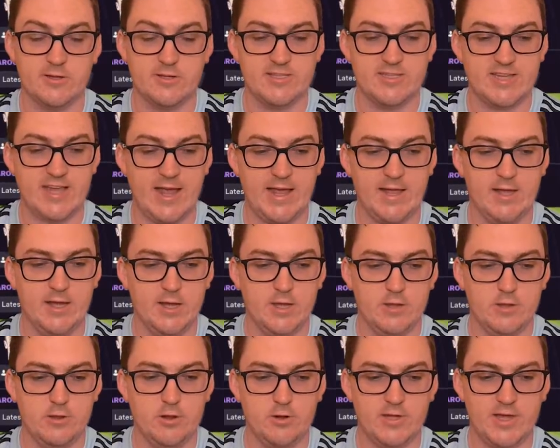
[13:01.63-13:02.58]
you could say,
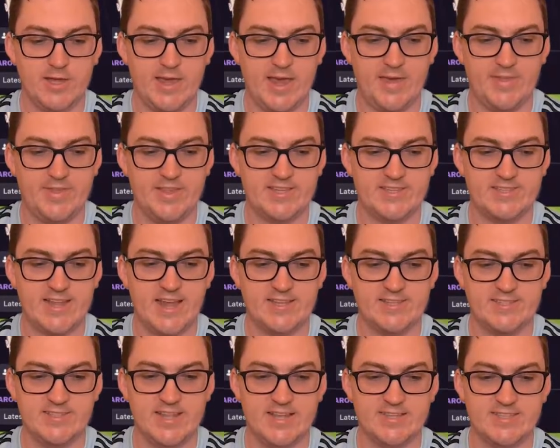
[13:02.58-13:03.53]
looking at the
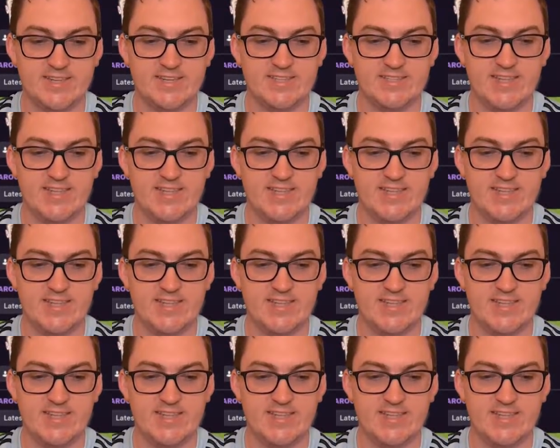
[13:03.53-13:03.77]
stats. And that's